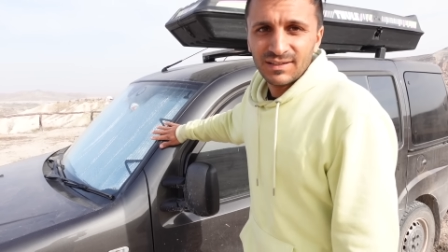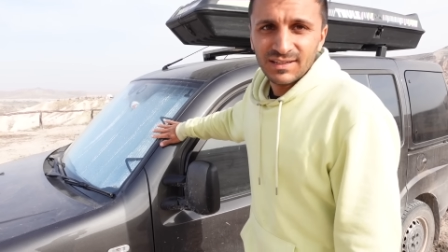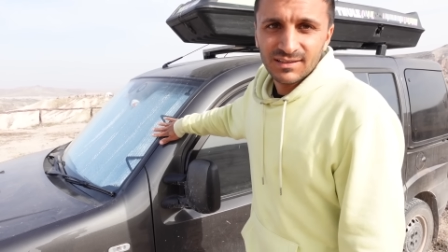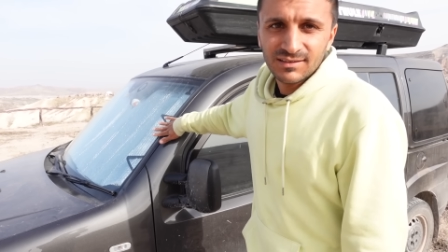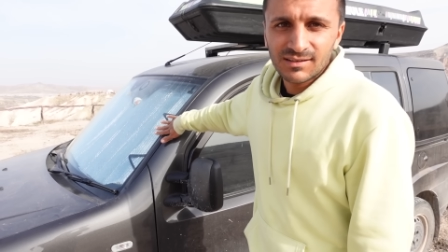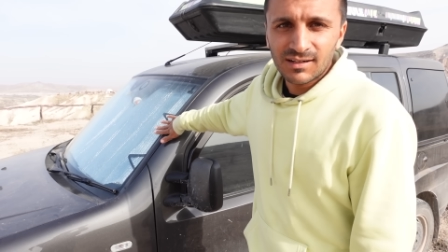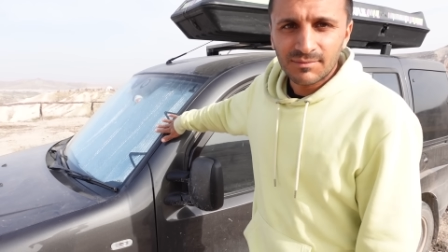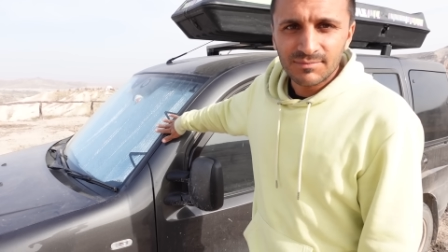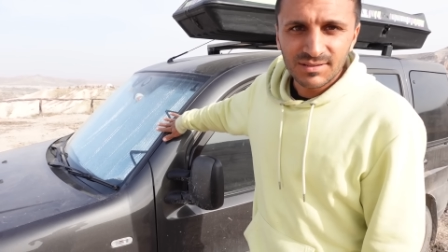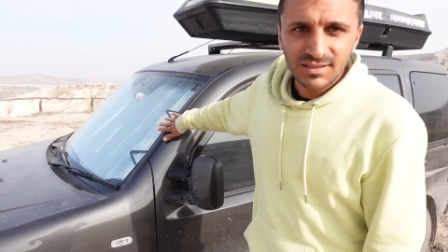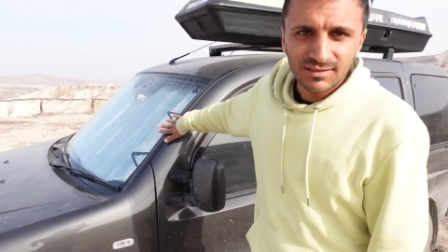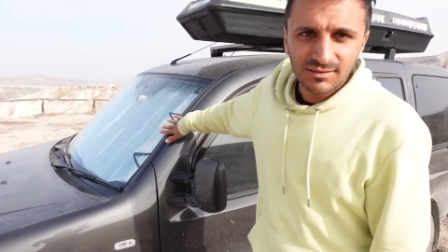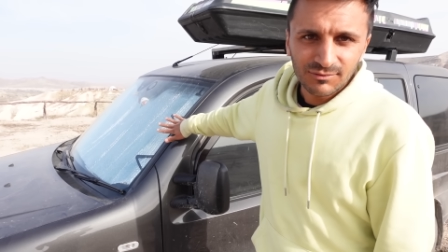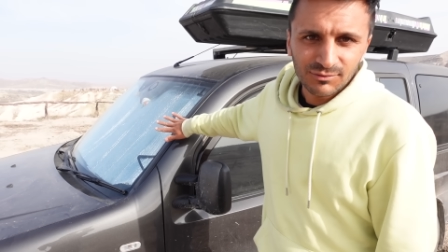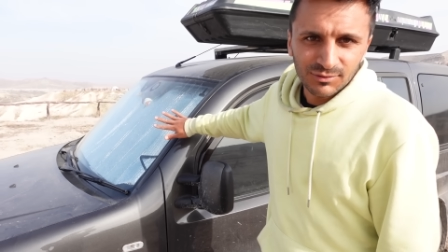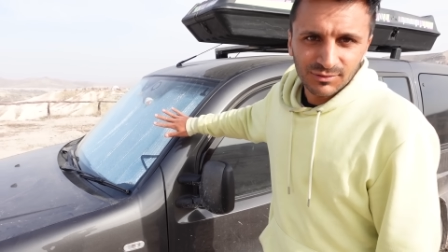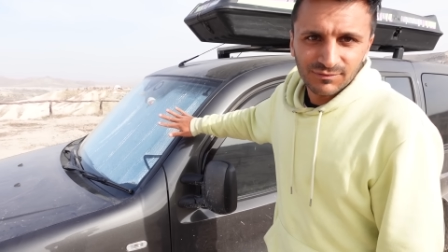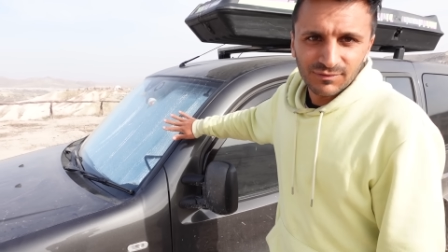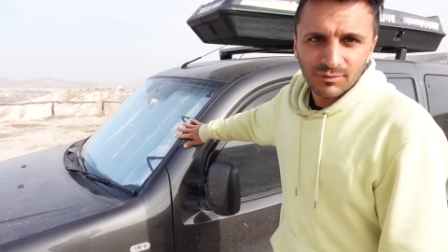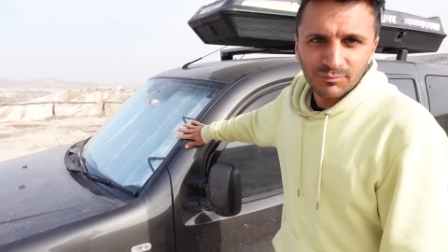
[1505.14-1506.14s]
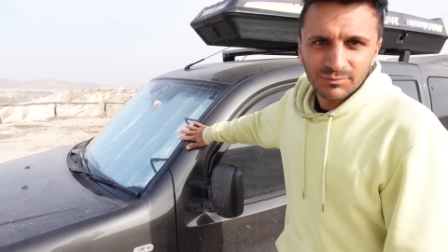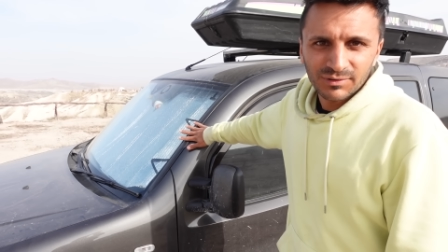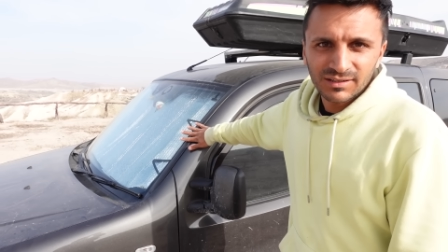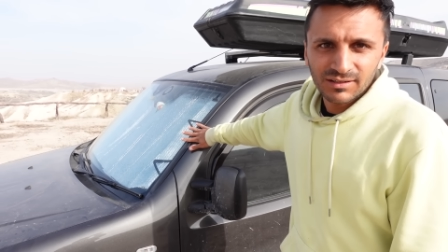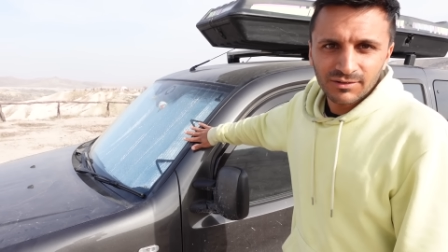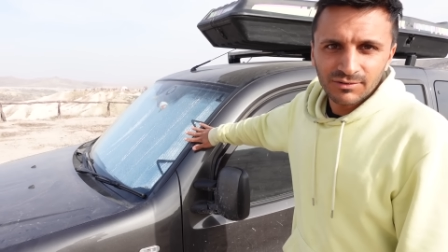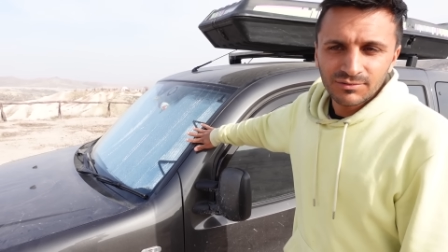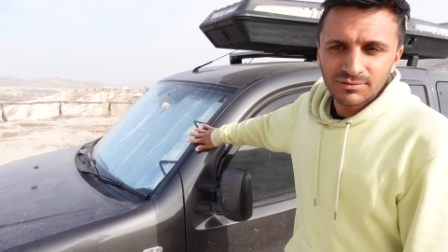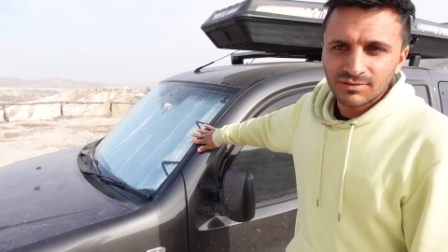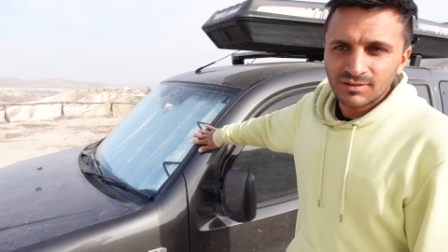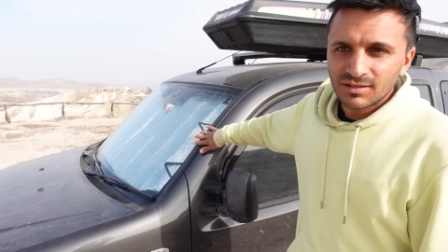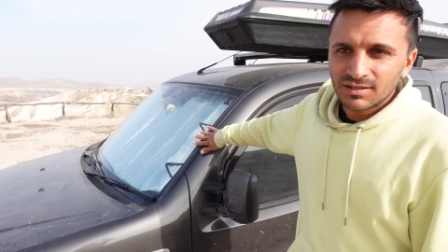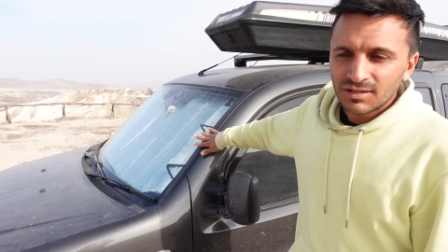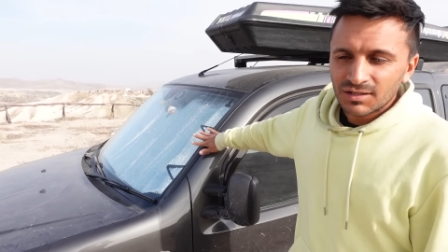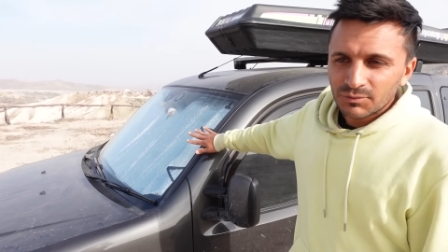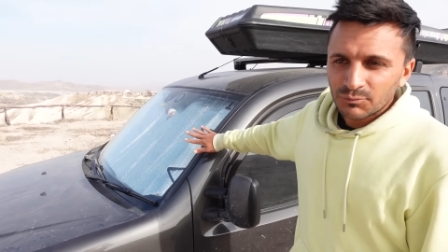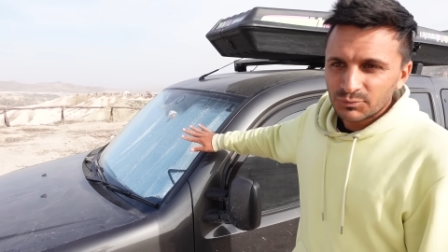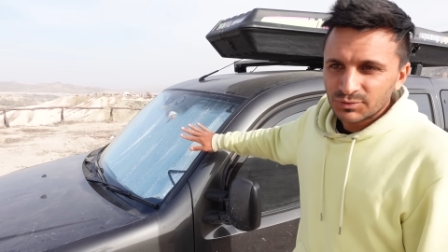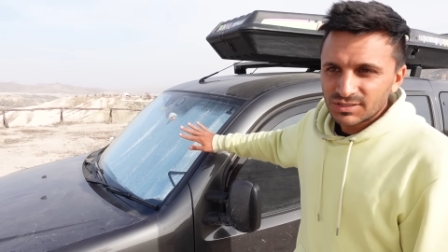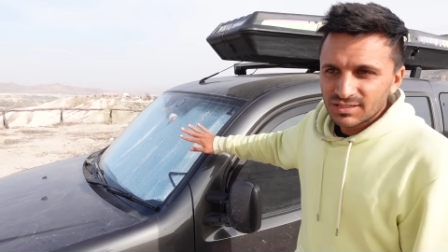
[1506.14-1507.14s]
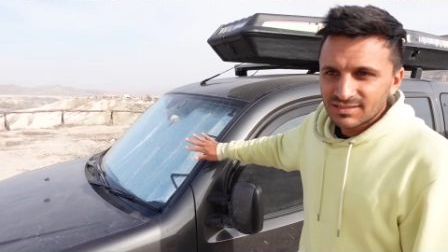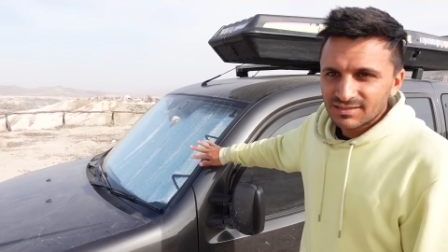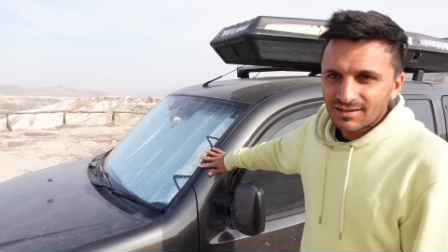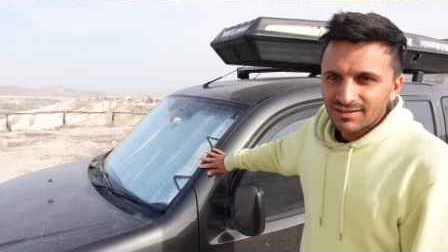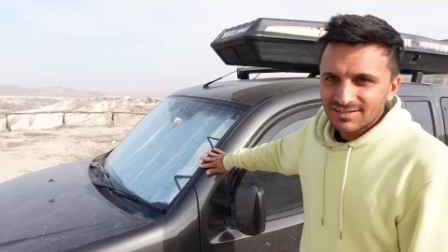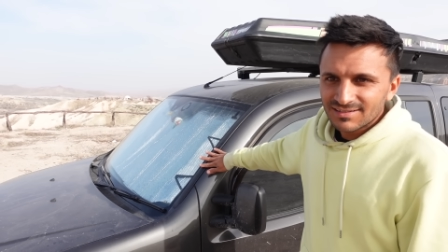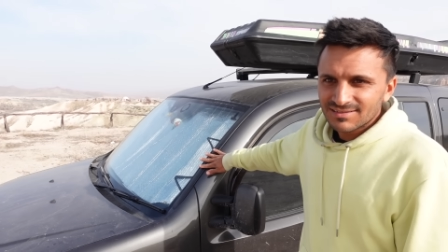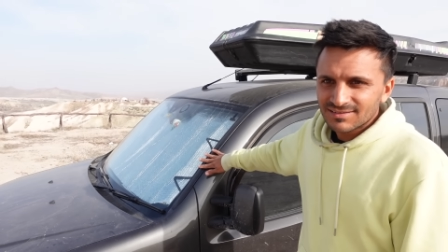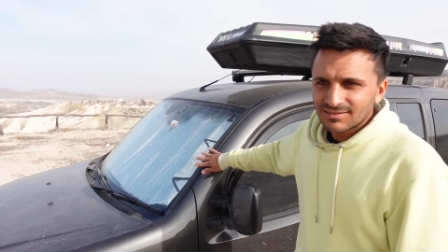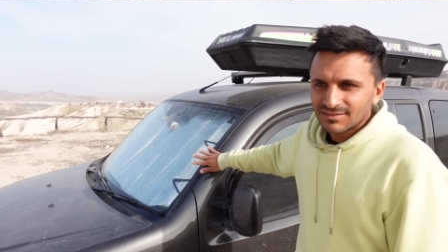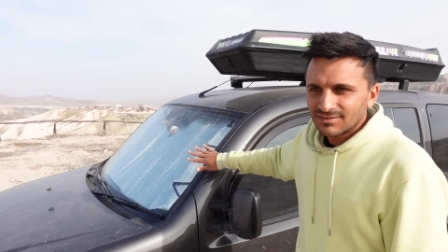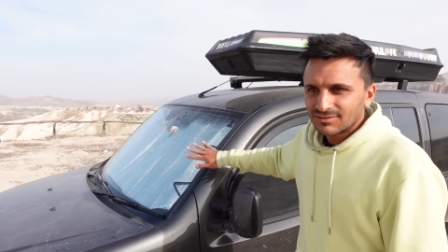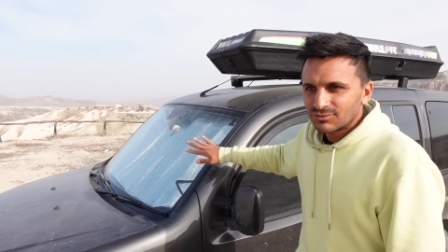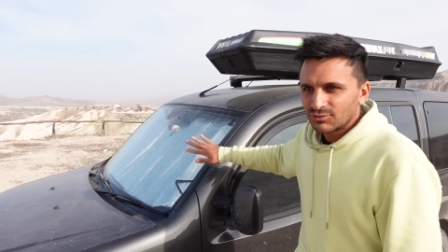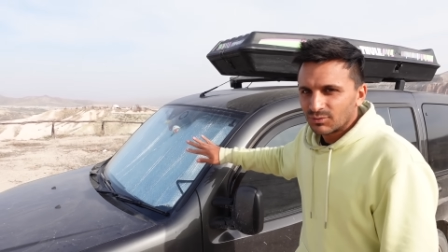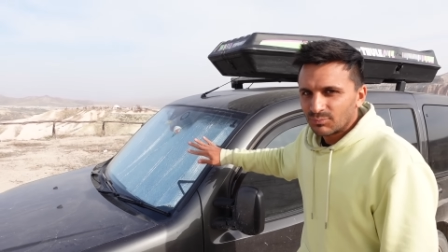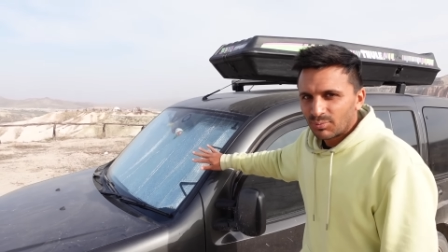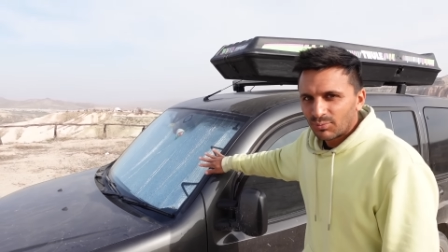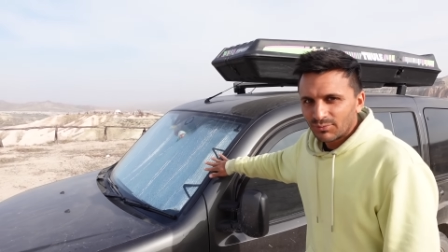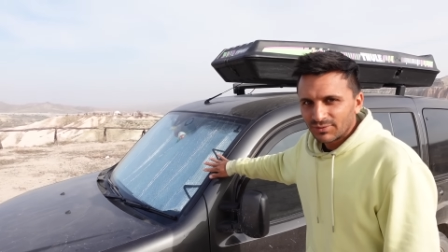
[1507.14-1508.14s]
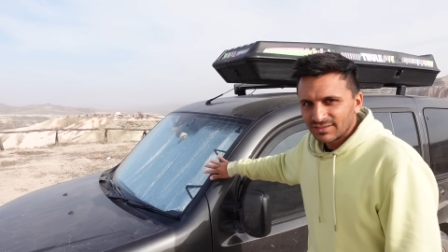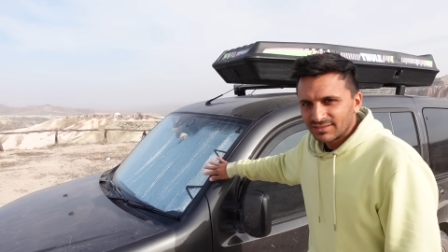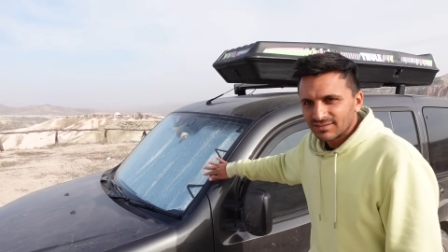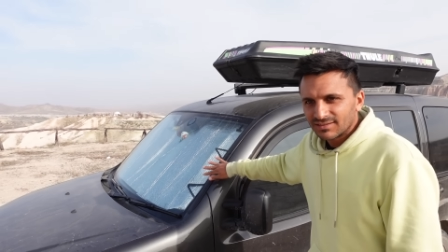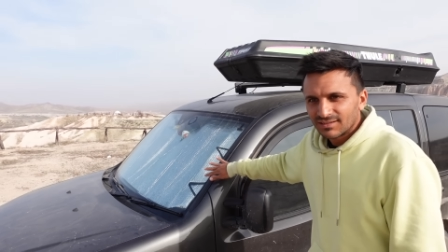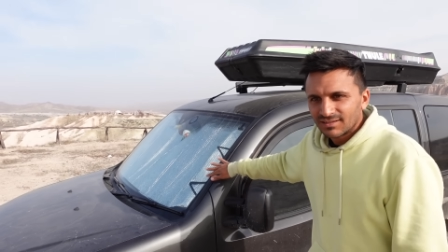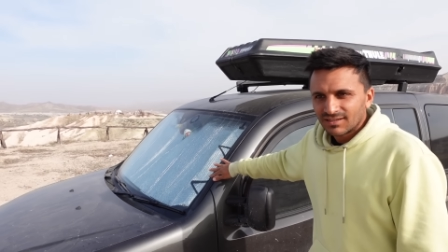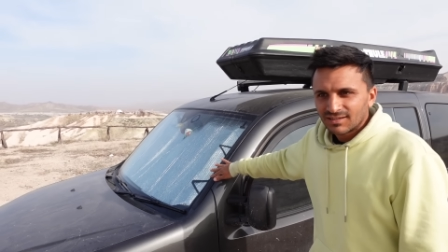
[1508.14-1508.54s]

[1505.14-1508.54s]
heat comes in through the front window, which is nice to a point,